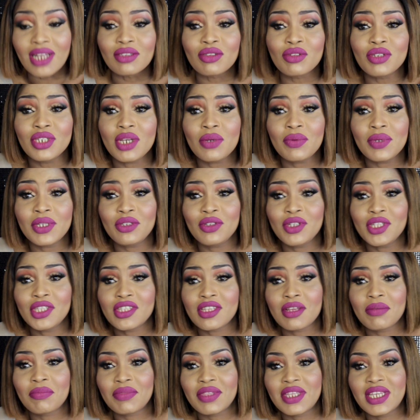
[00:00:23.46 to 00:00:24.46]
today we're doing
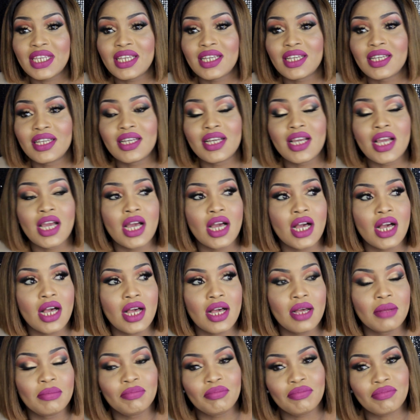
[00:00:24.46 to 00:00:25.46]
something
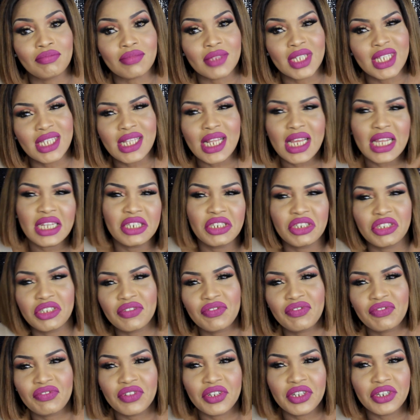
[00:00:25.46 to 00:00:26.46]
slightly
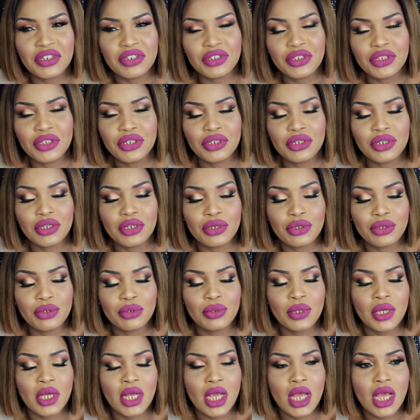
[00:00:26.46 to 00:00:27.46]
different, you
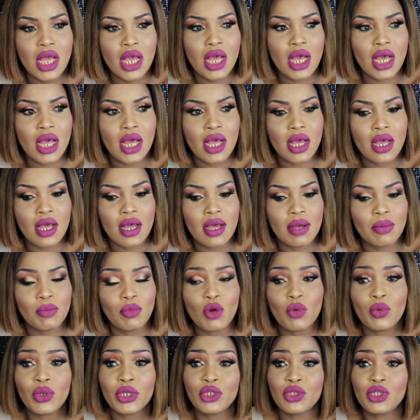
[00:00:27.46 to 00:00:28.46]
know.
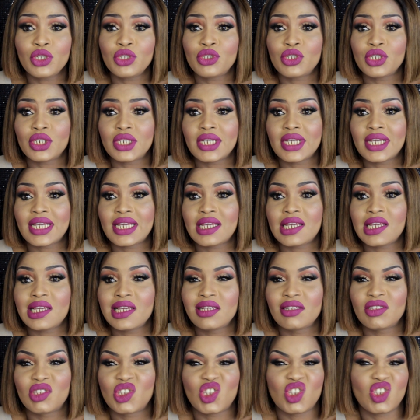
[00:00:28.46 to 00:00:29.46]
What we're doing today
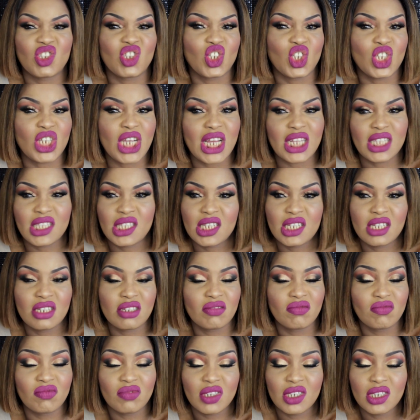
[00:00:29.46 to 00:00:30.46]
is just
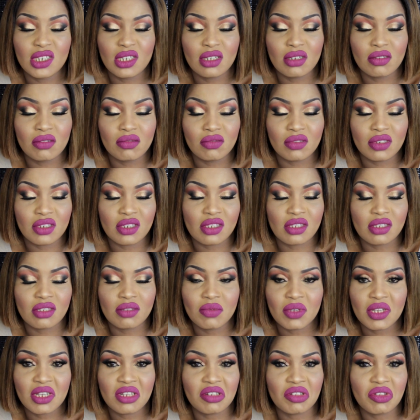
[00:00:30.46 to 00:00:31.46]
chatting, you know,
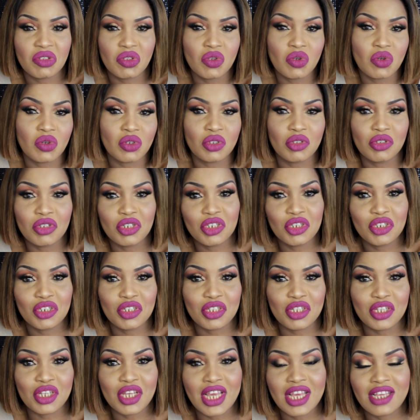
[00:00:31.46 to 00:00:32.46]
we're going to talk to each
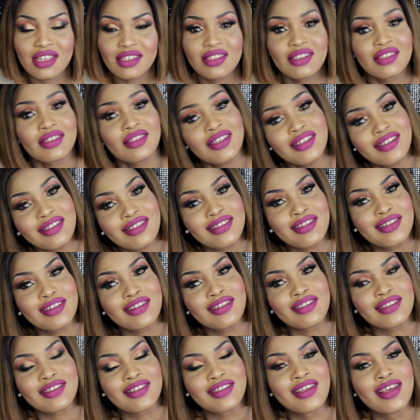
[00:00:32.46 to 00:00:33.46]
other as
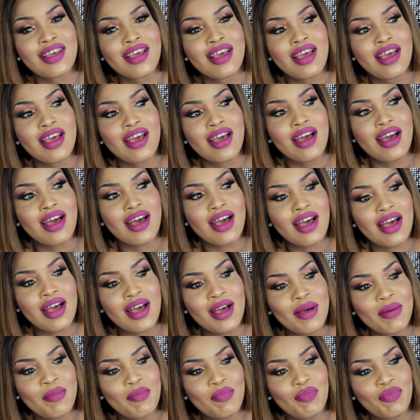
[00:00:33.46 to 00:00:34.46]
sisters.
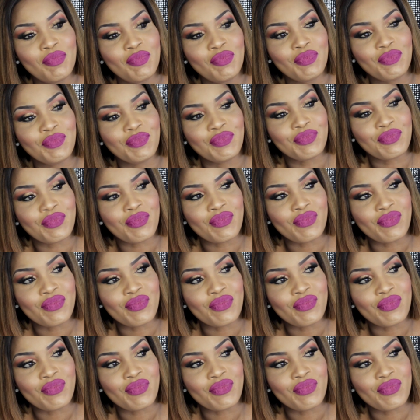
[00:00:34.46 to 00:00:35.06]
I